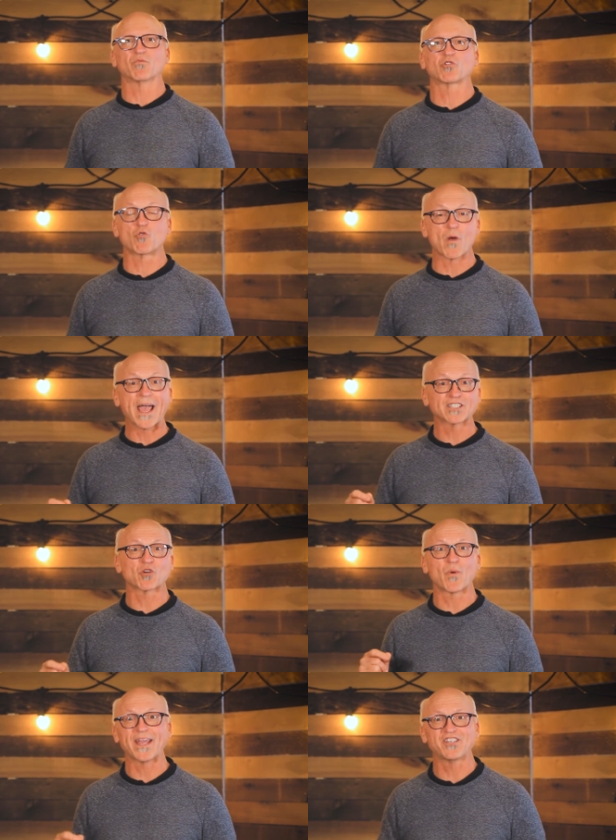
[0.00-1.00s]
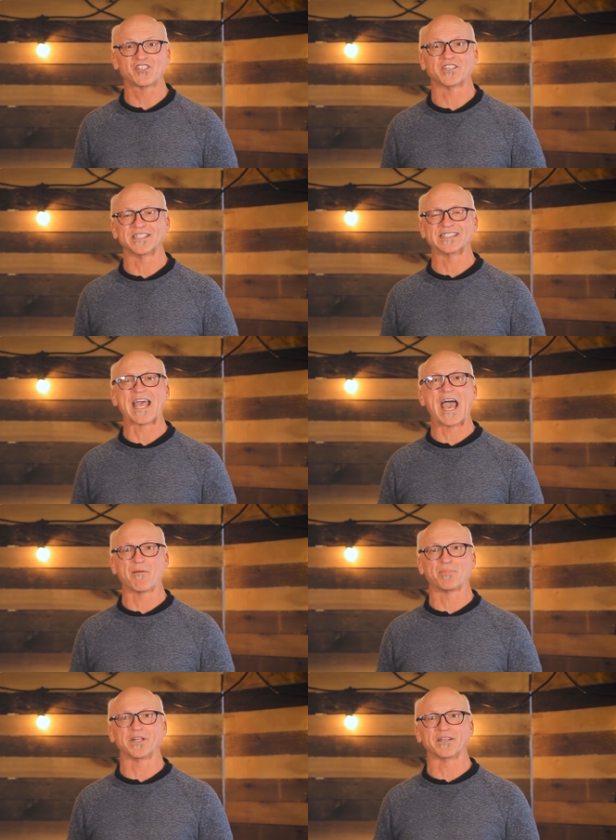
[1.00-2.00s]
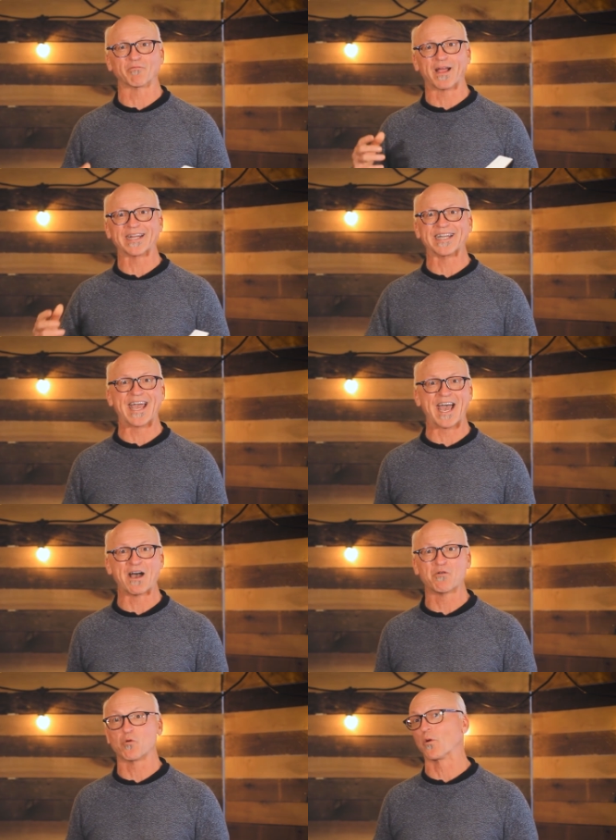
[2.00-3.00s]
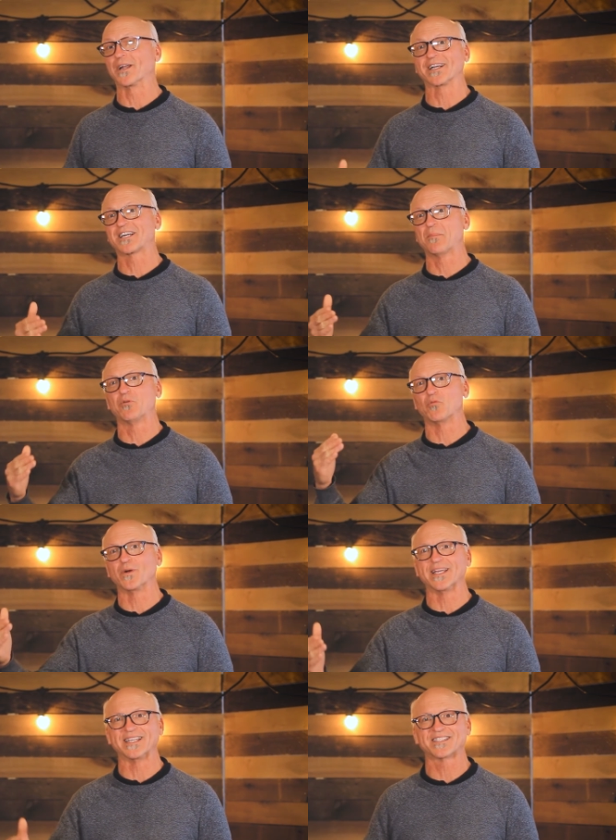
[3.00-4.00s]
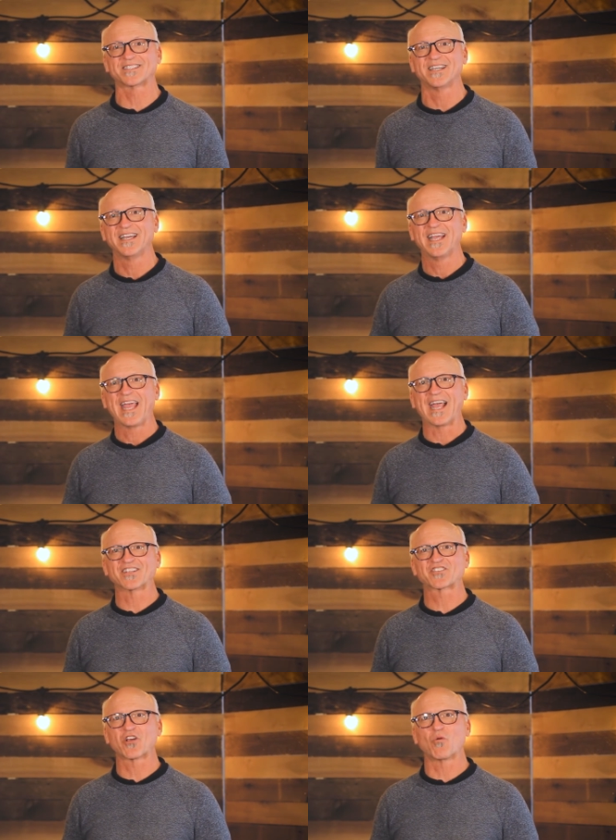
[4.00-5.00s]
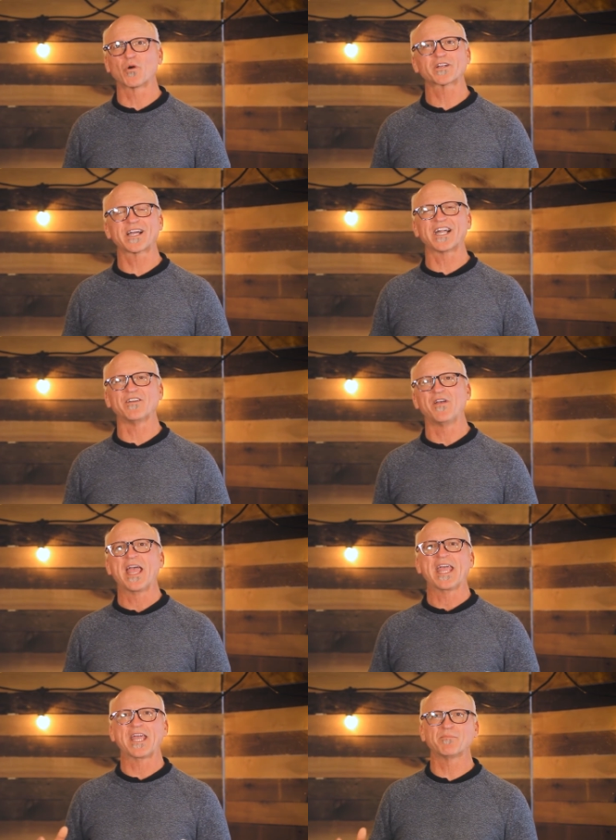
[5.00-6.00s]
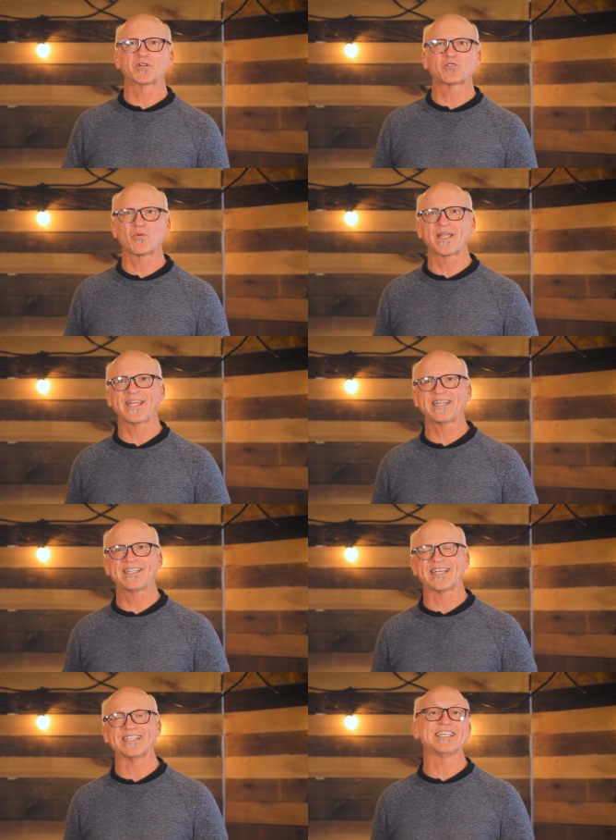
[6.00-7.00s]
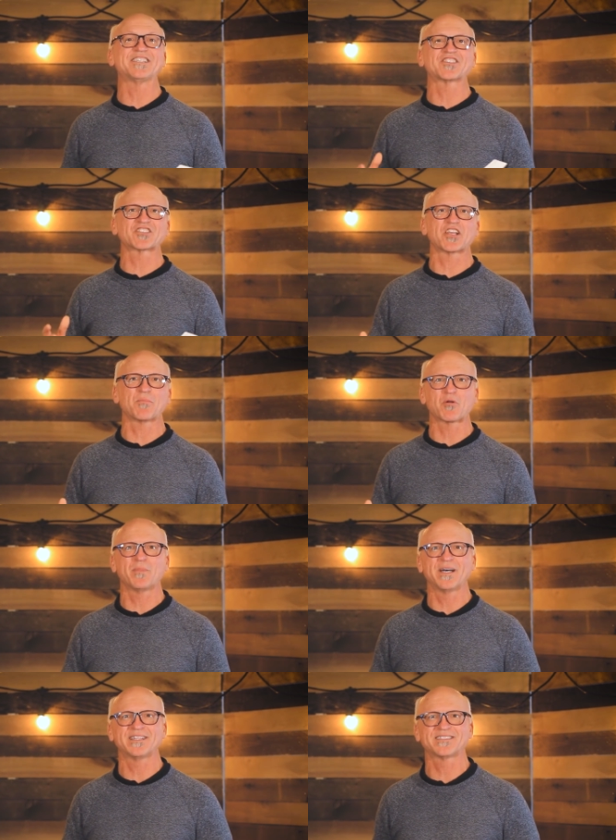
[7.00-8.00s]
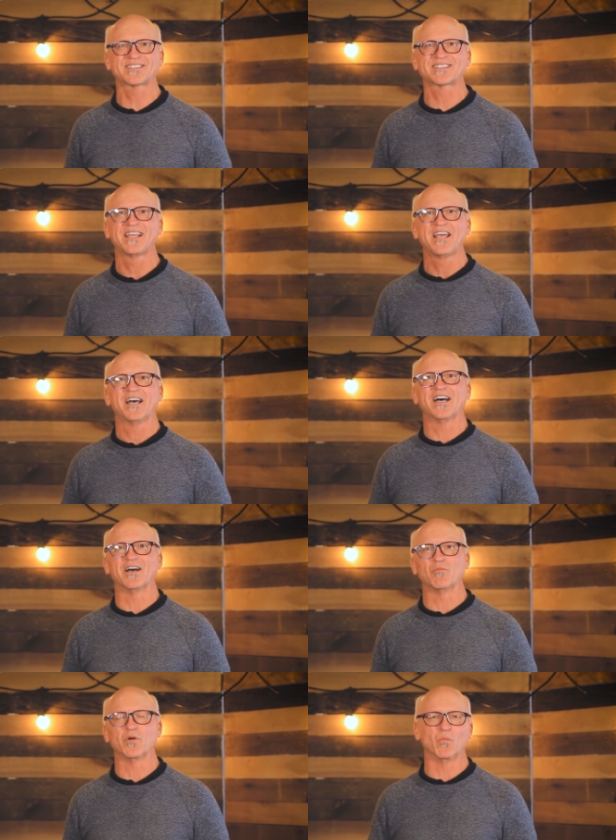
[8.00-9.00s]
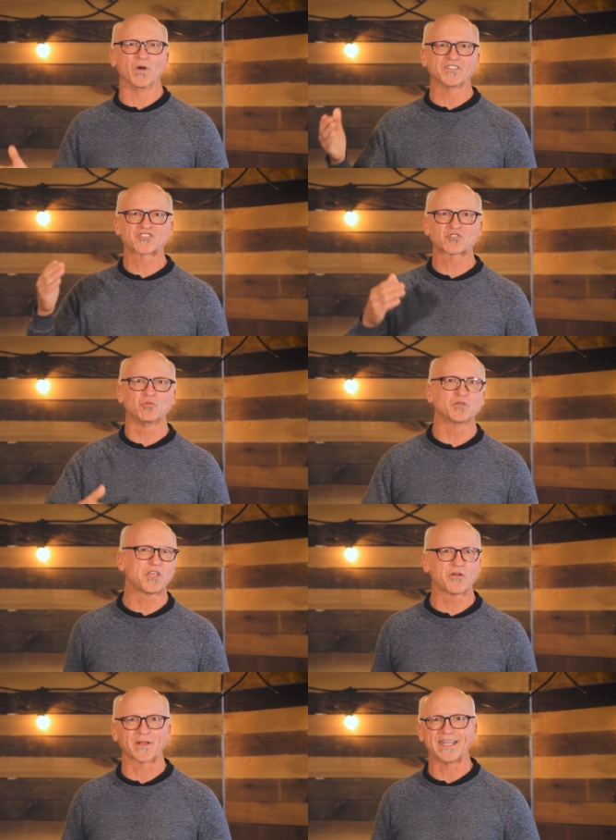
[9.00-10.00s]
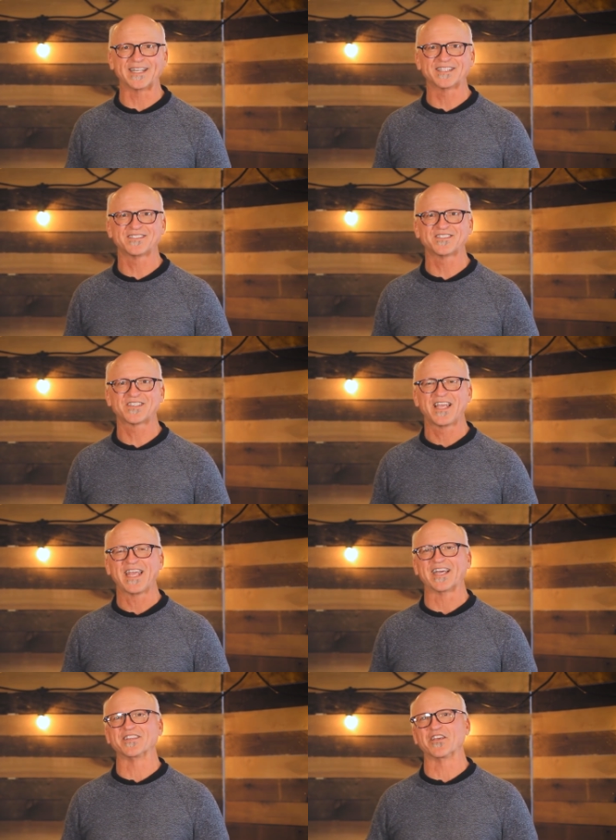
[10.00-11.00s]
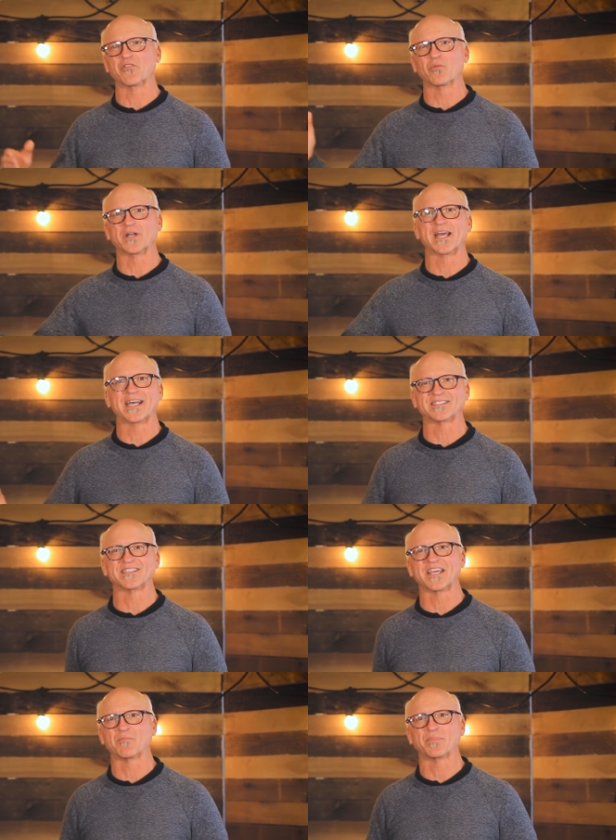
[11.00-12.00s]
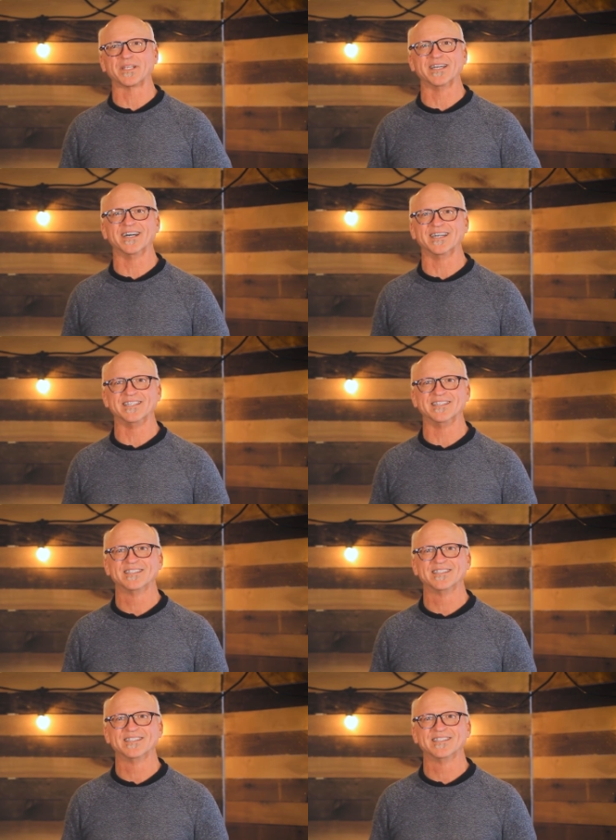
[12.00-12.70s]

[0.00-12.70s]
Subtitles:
graduation is happening right now or in a couple weeks. And so we're kind of in between in these summer months when one school year ends and the other one hasn't yet begun.